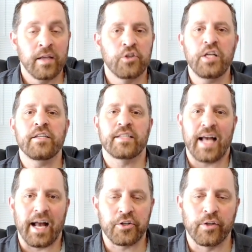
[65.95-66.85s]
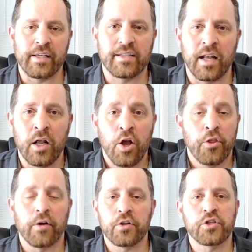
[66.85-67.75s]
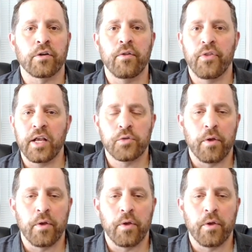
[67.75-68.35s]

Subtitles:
Jesus actually said, there are certain things,